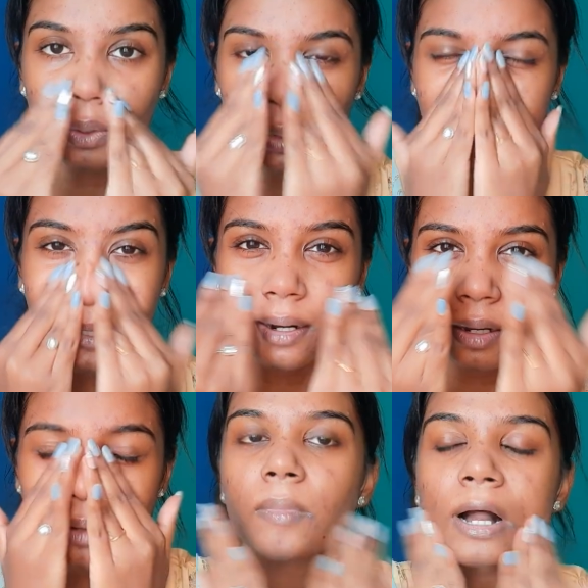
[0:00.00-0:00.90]

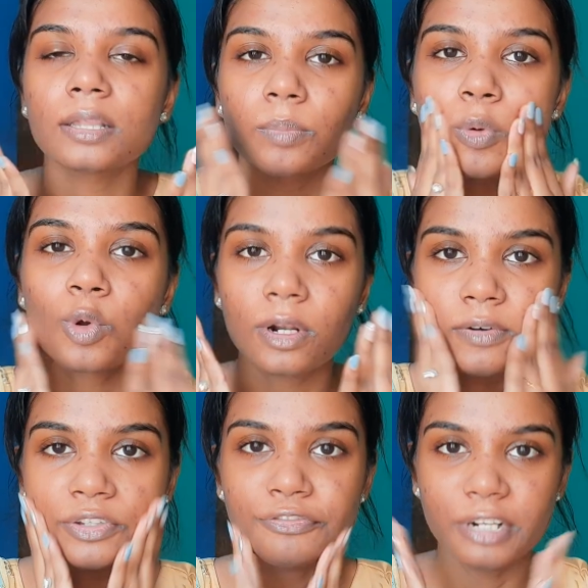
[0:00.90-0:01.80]
and the pore
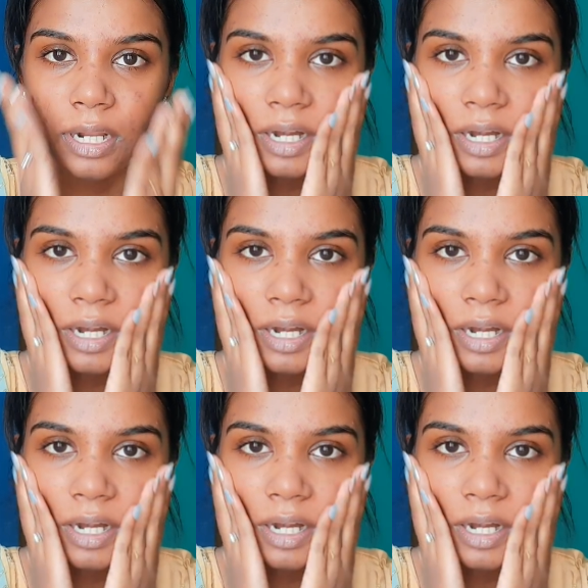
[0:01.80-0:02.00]
is filled.